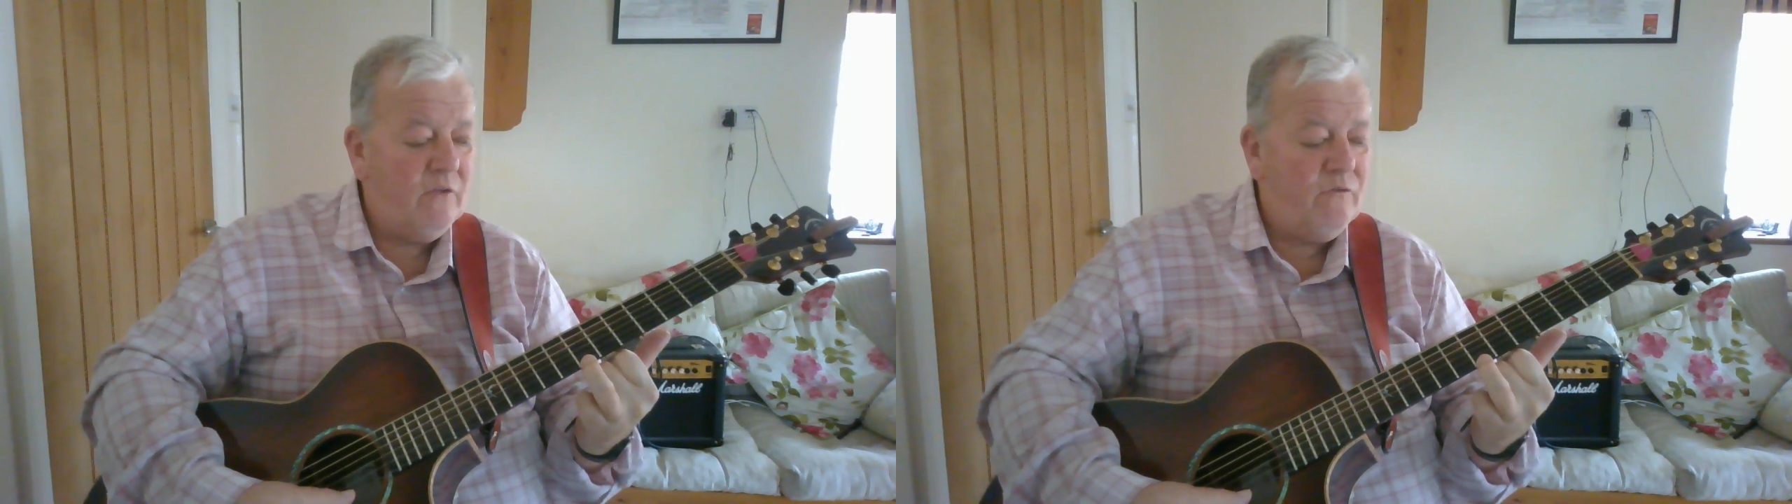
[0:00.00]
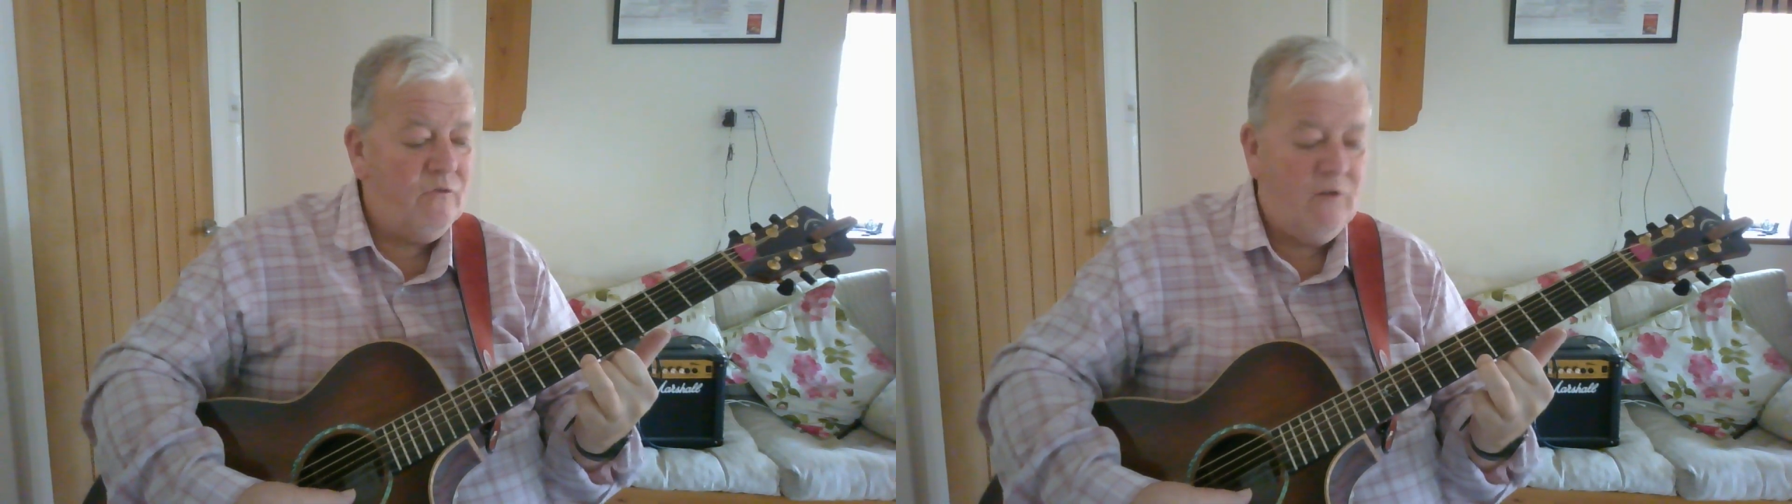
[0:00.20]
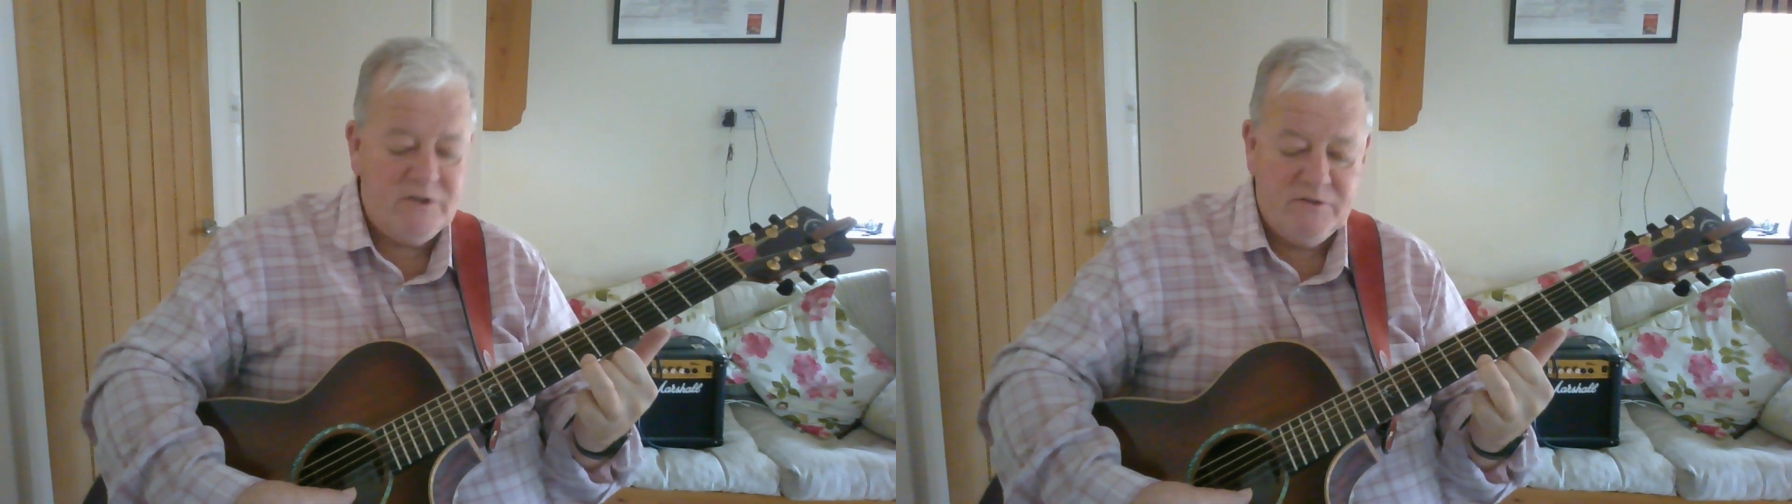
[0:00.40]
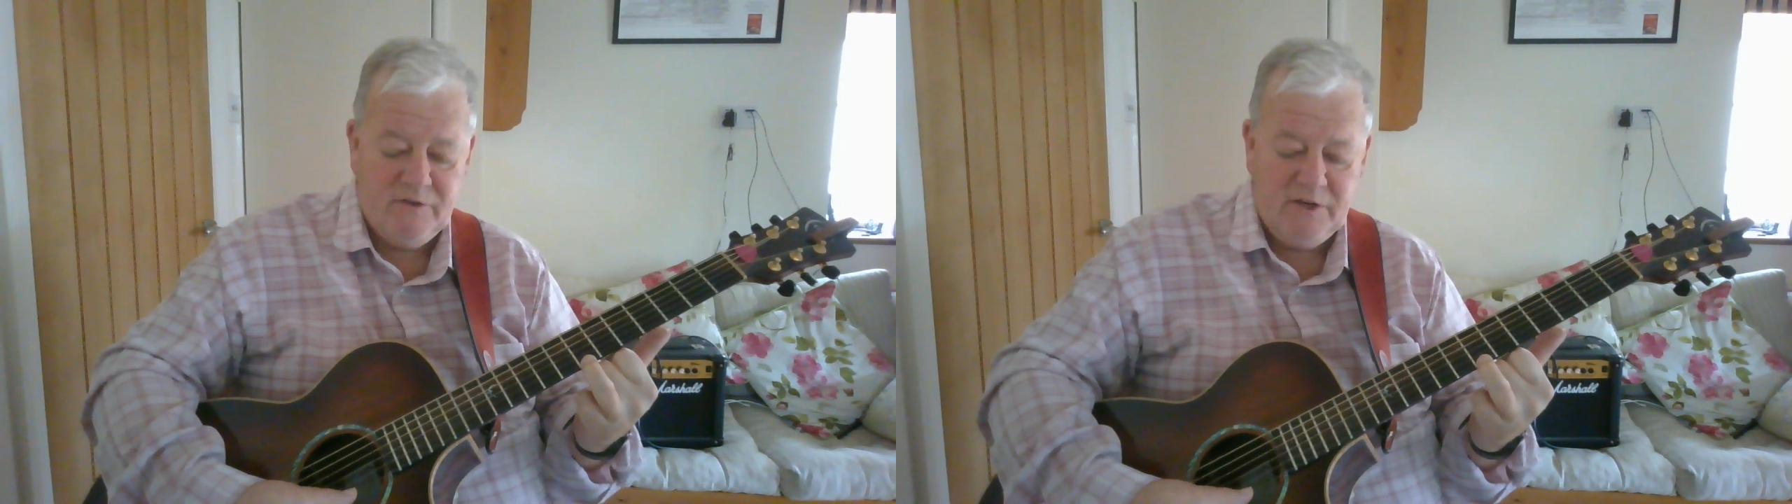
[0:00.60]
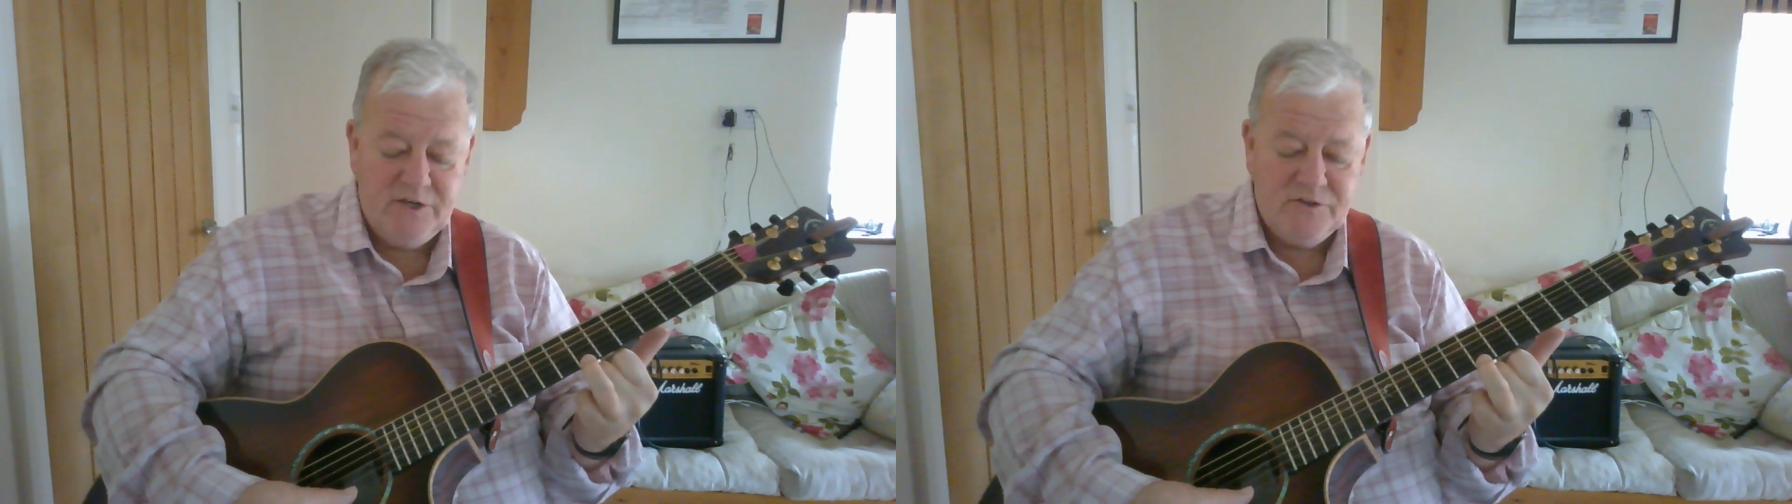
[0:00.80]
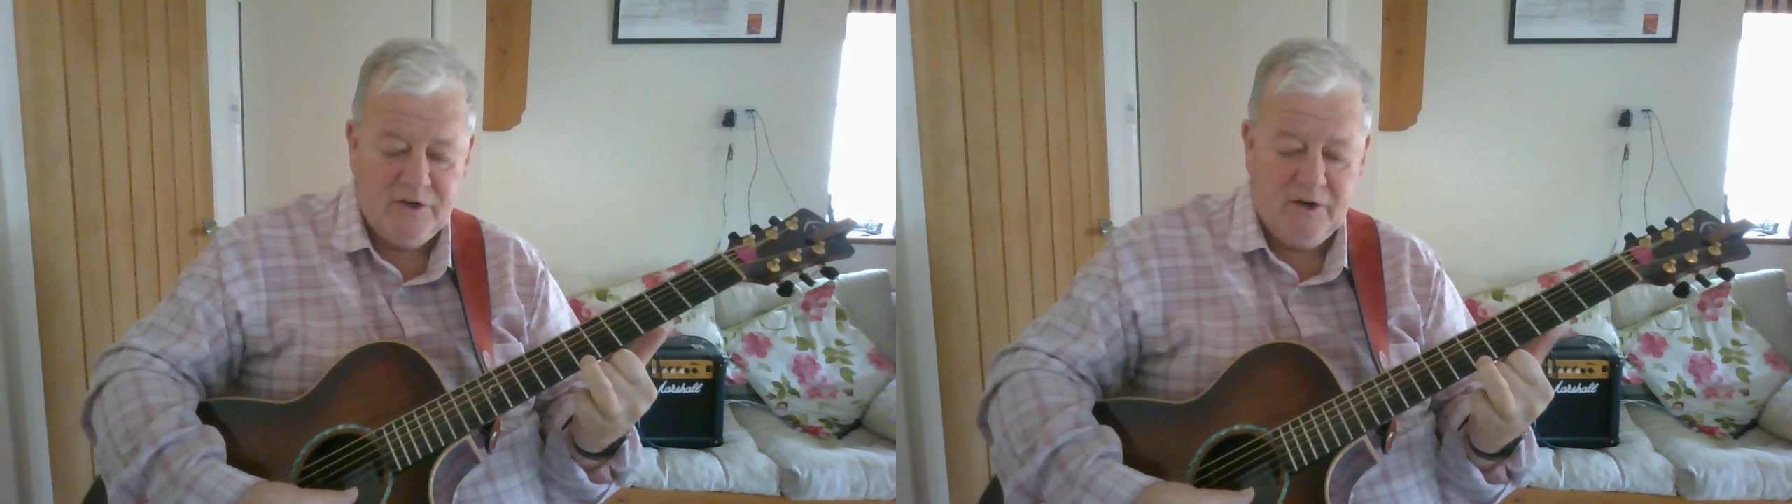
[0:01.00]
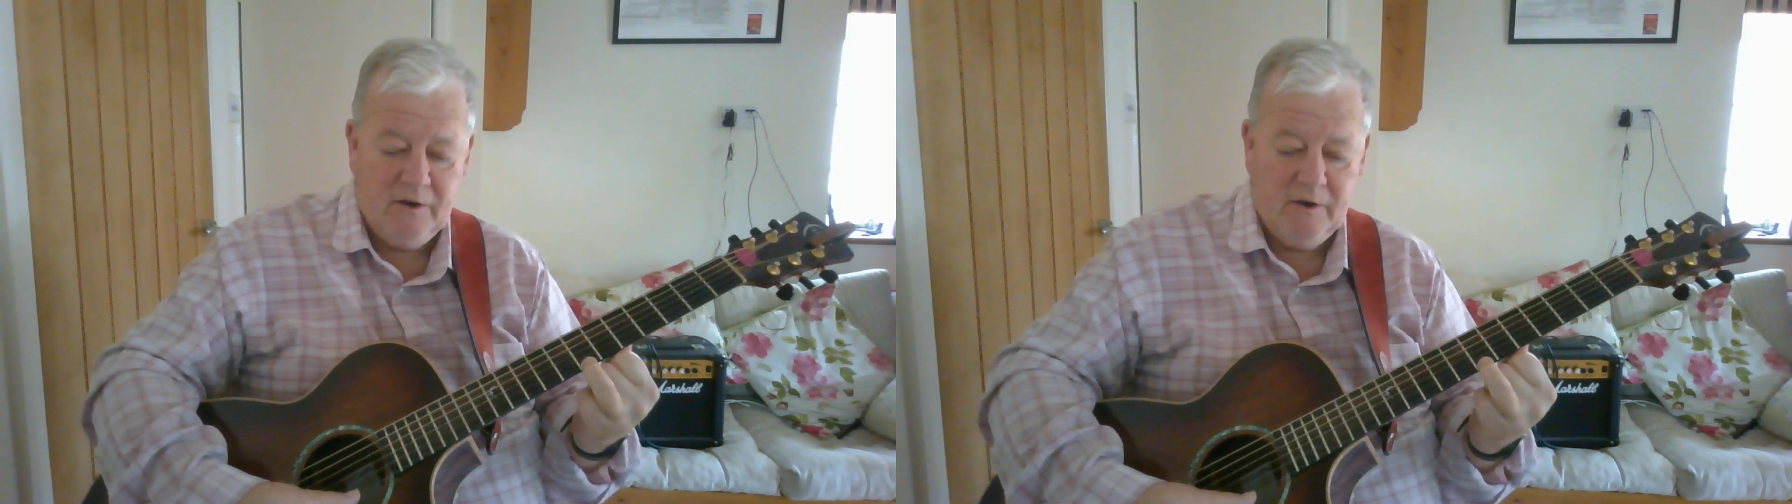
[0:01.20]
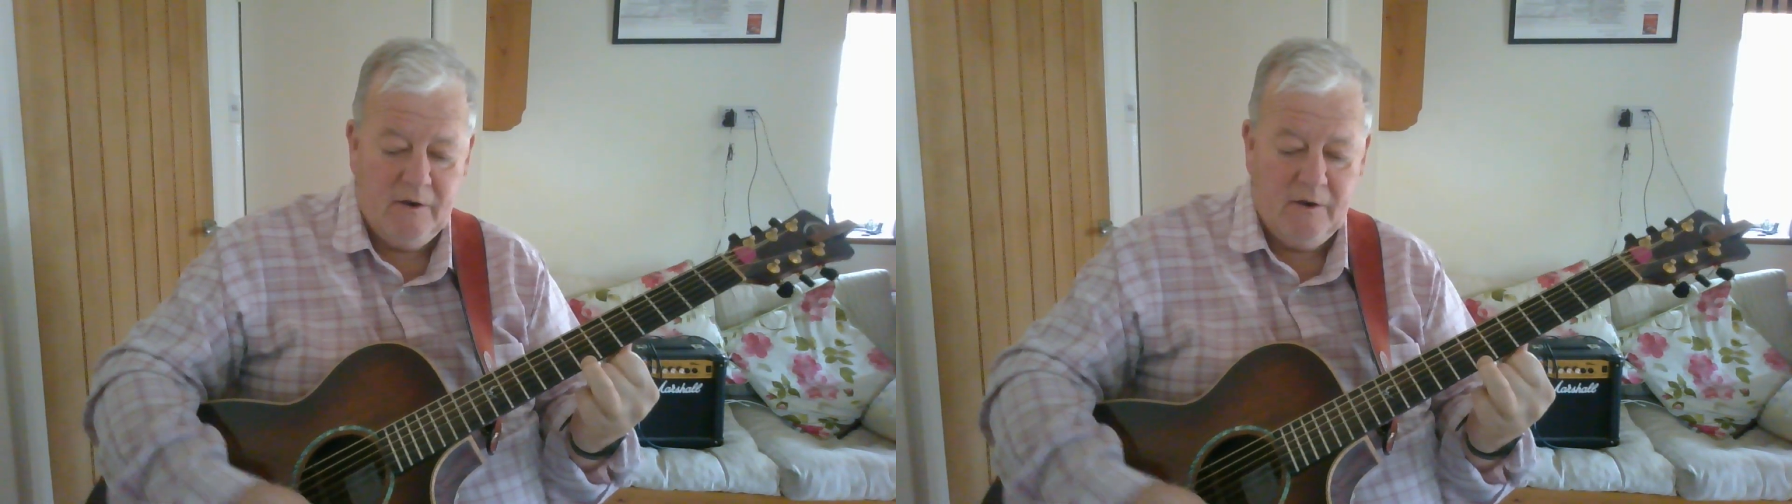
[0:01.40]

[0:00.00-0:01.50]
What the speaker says: fret of the E string.